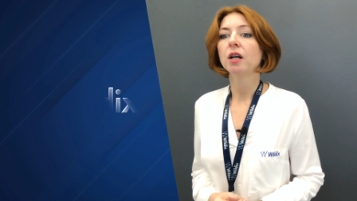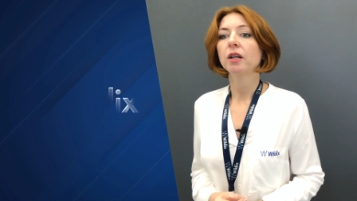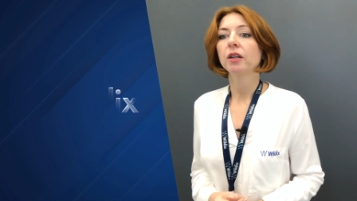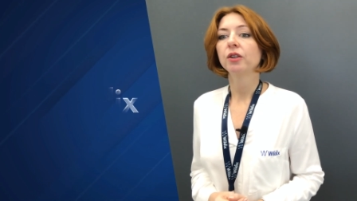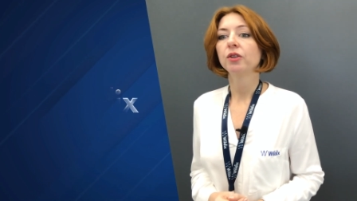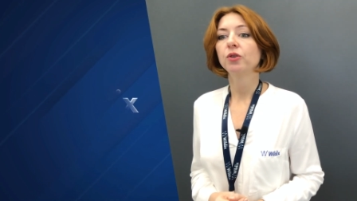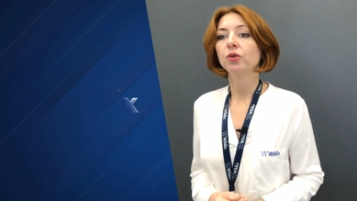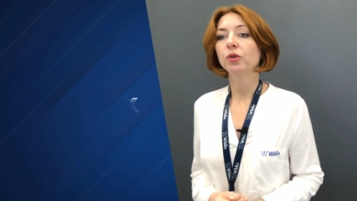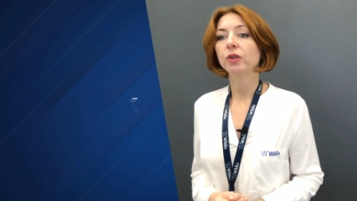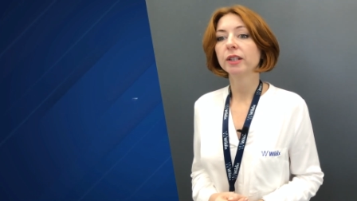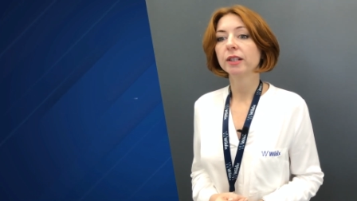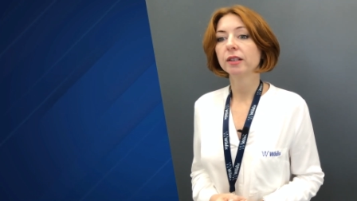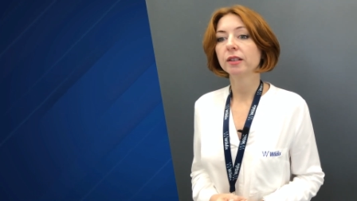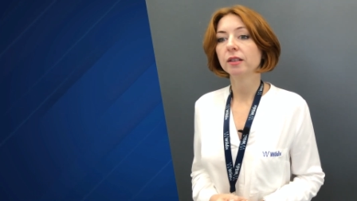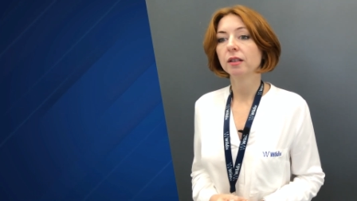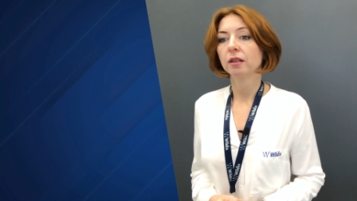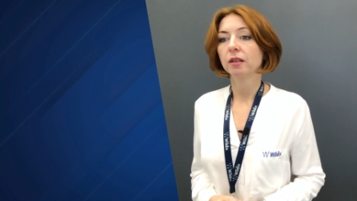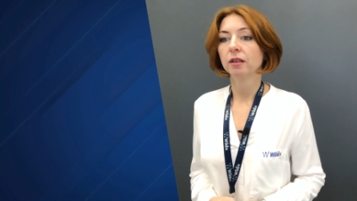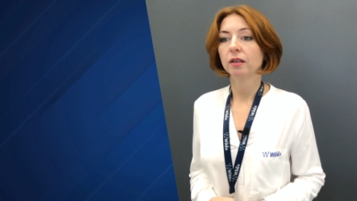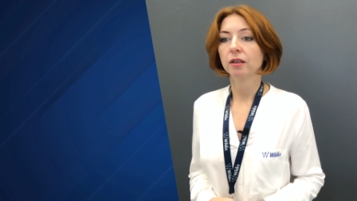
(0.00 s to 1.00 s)
you
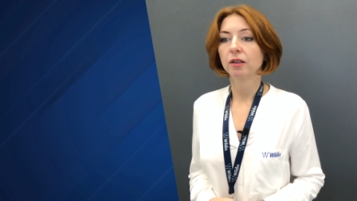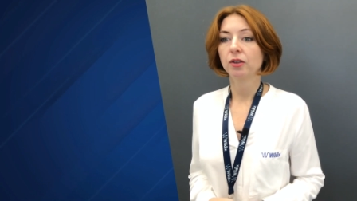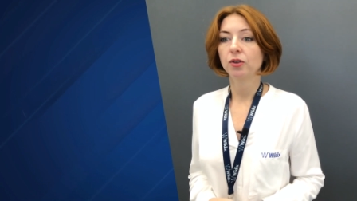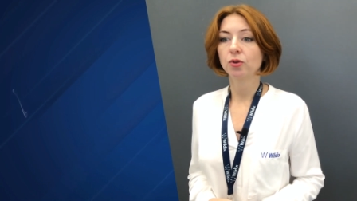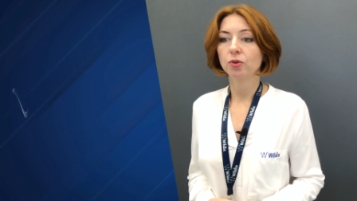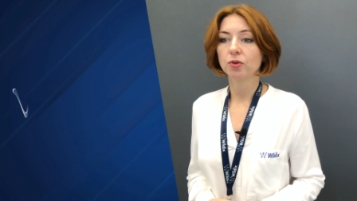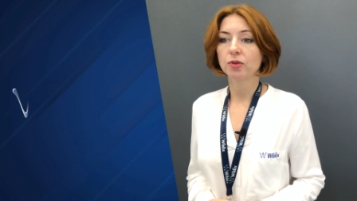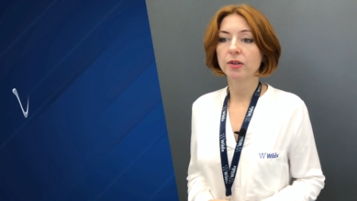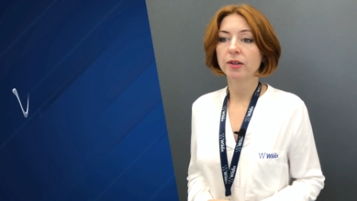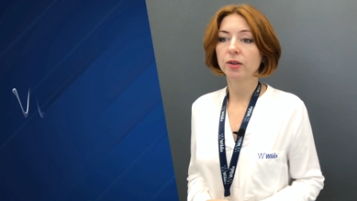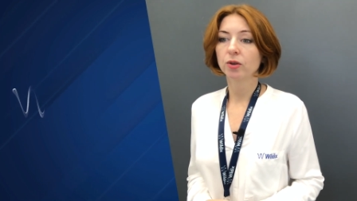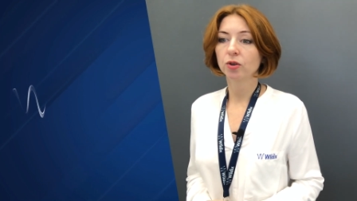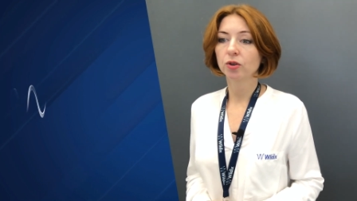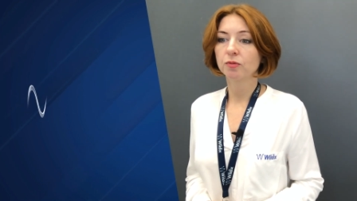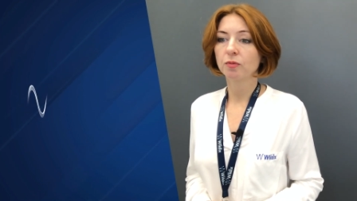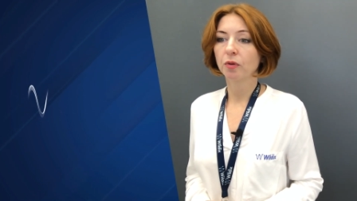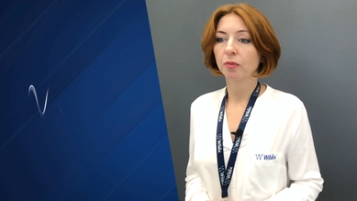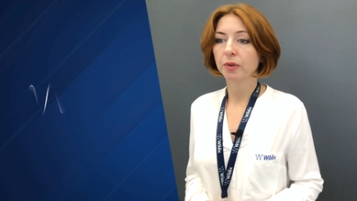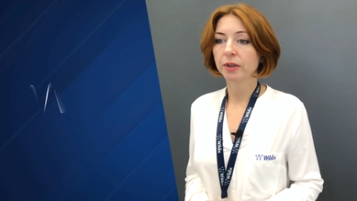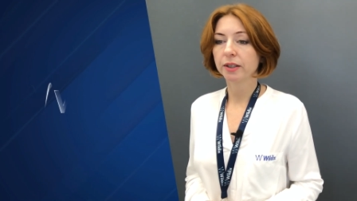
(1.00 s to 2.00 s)
can use the old
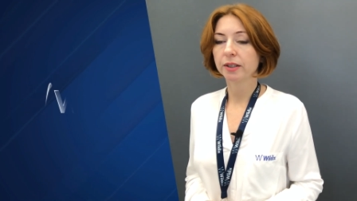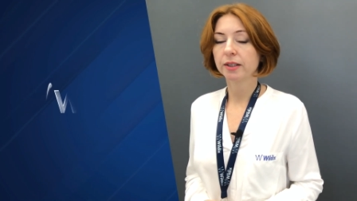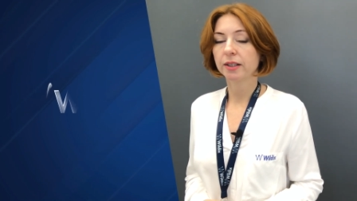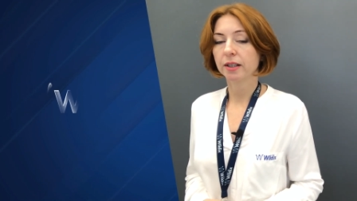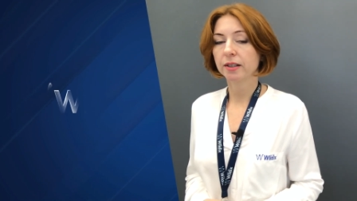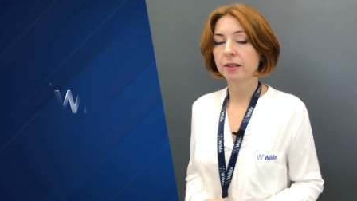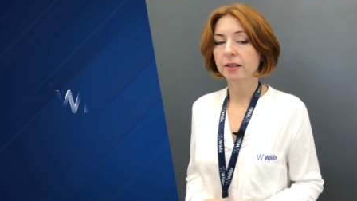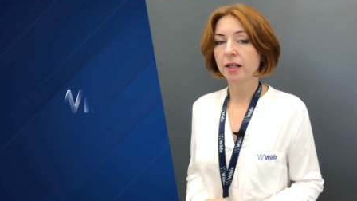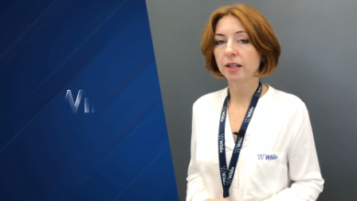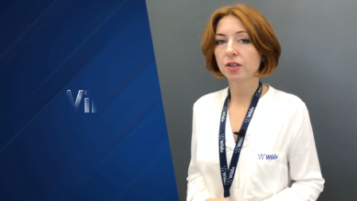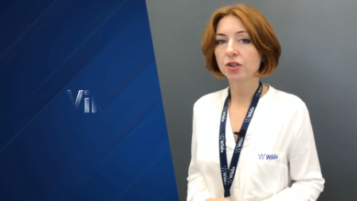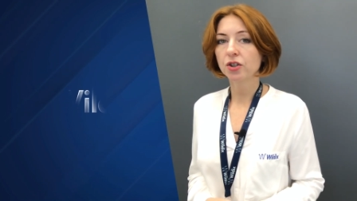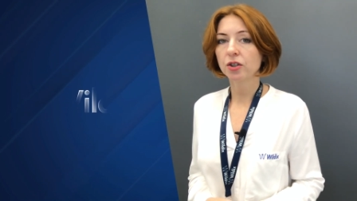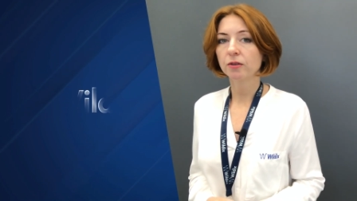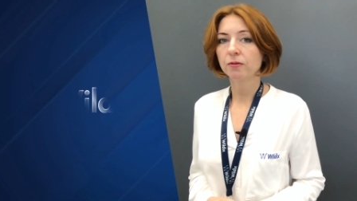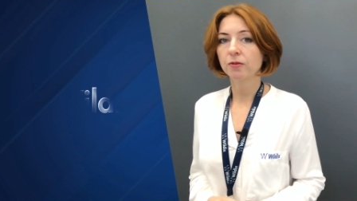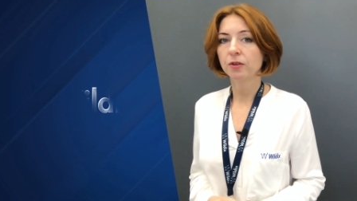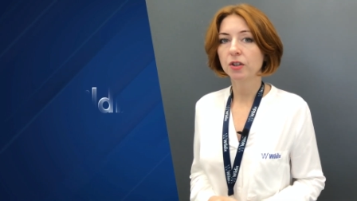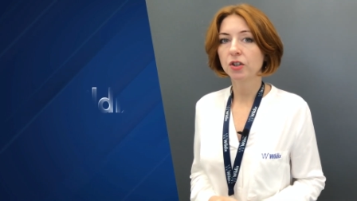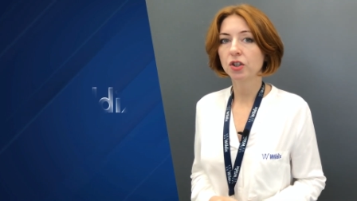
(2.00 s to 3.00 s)
mobility
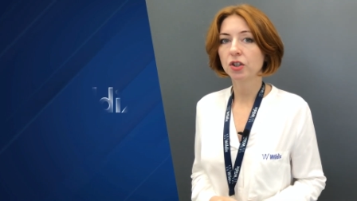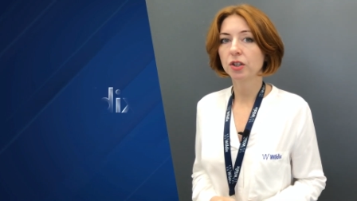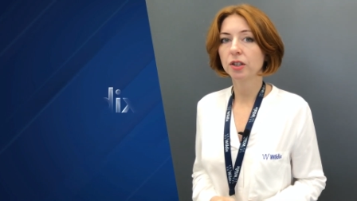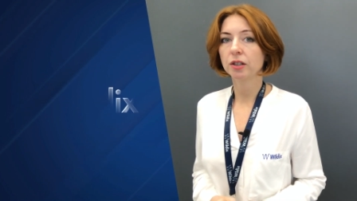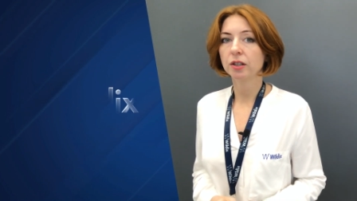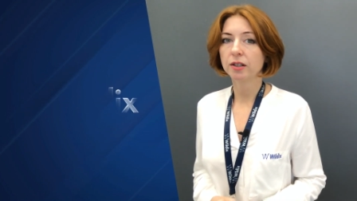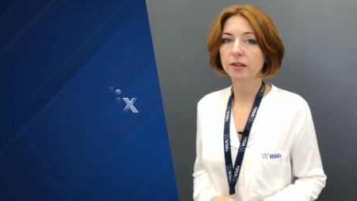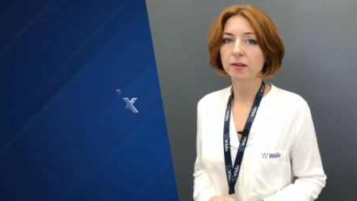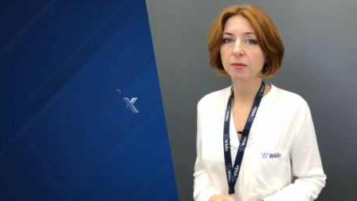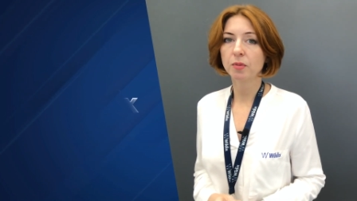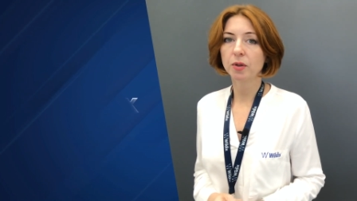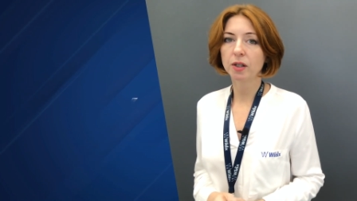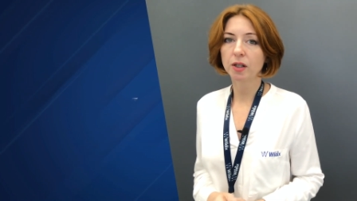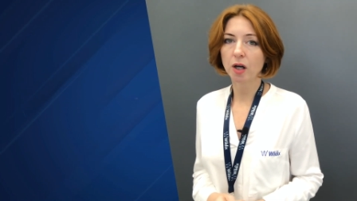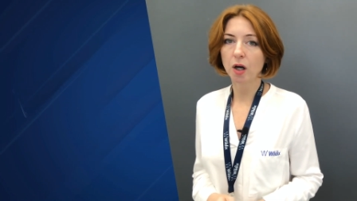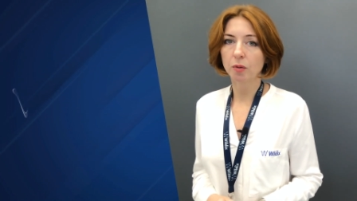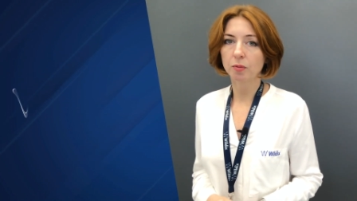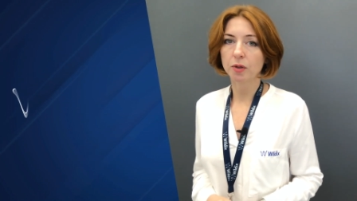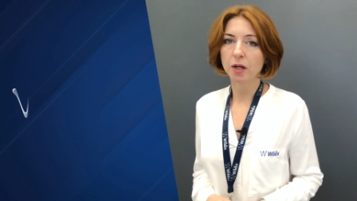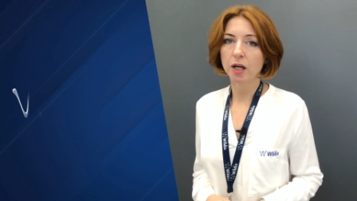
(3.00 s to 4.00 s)
extension feature as a backup,